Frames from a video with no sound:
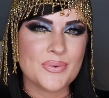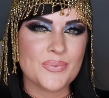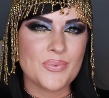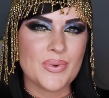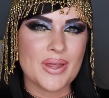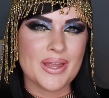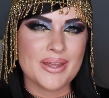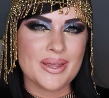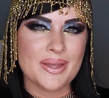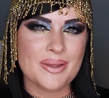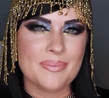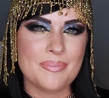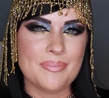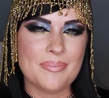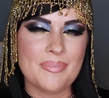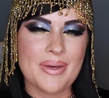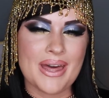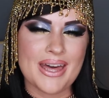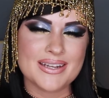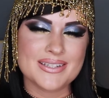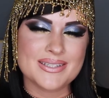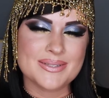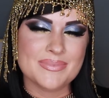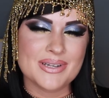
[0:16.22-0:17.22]
welcome
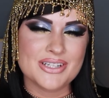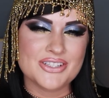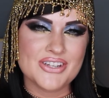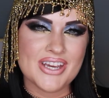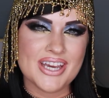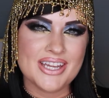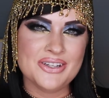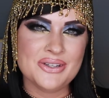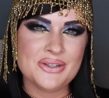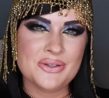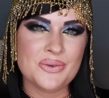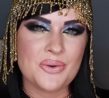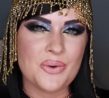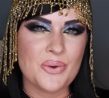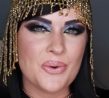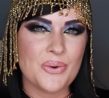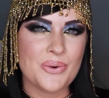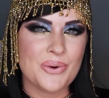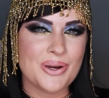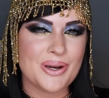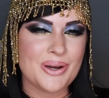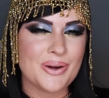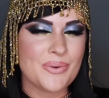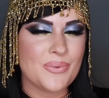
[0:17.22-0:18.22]
back to my channel,
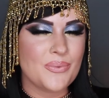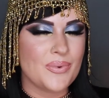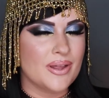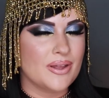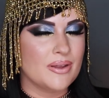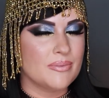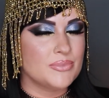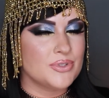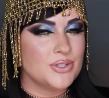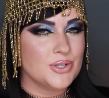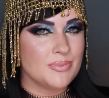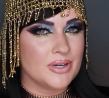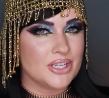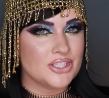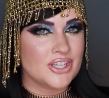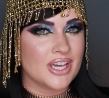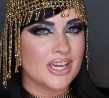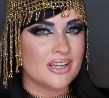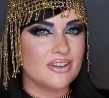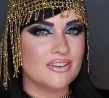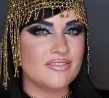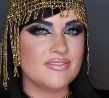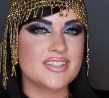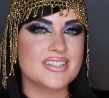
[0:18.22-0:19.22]
or welcome to my
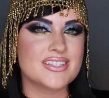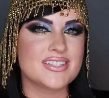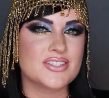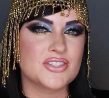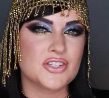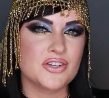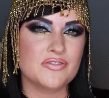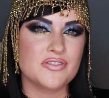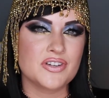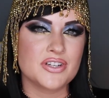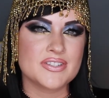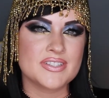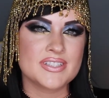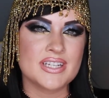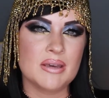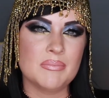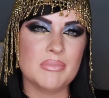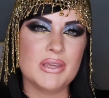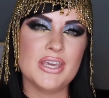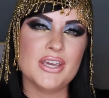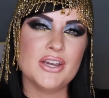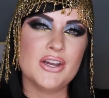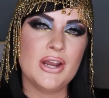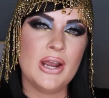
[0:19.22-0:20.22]
channel if this is your first time
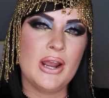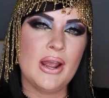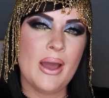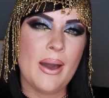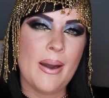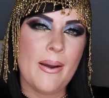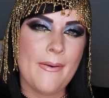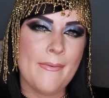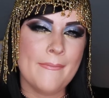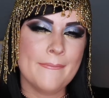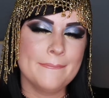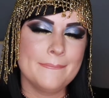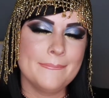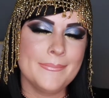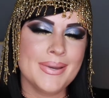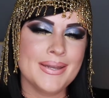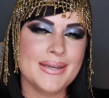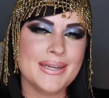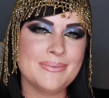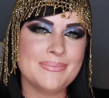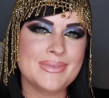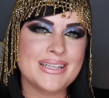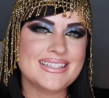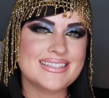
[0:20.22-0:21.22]
here. My
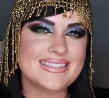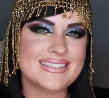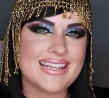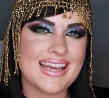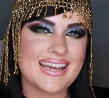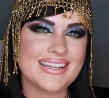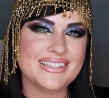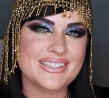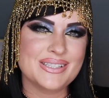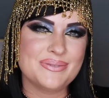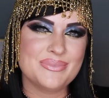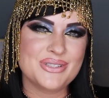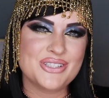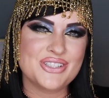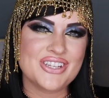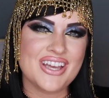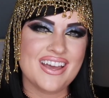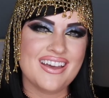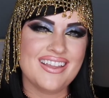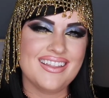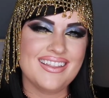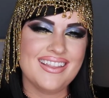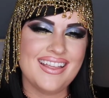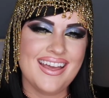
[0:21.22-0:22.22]
name is Natalie
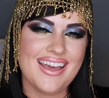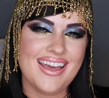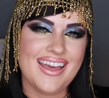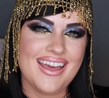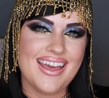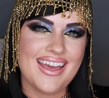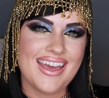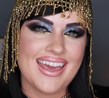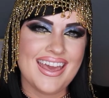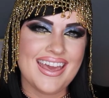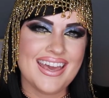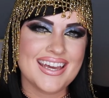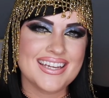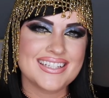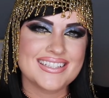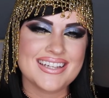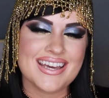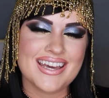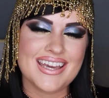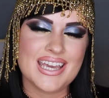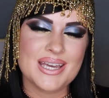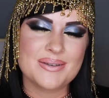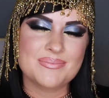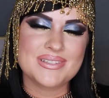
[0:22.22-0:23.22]
Michelle and
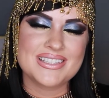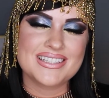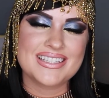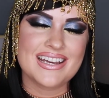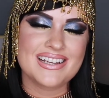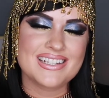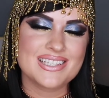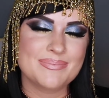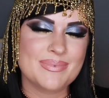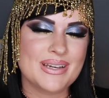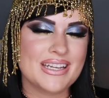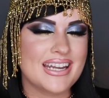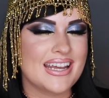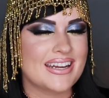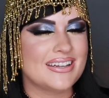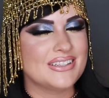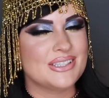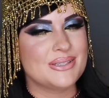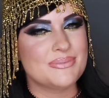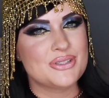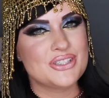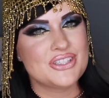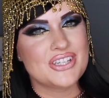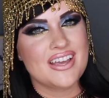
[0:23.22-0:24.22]
I am Styles by Natalie
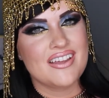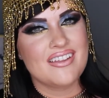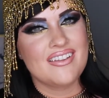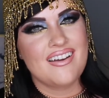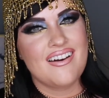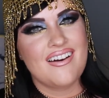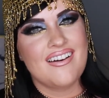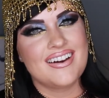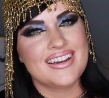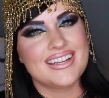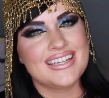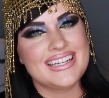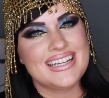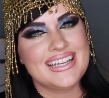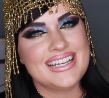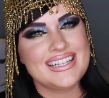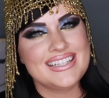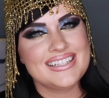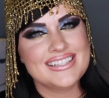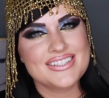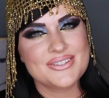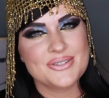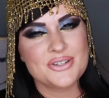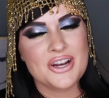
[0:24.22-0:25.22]
Michelle on
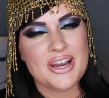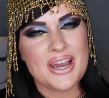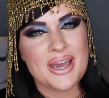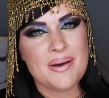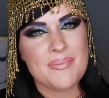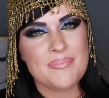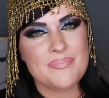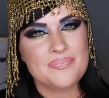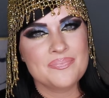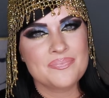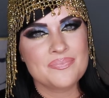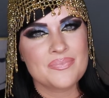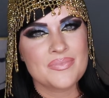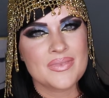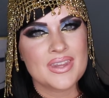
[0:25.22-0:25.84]
Instagram.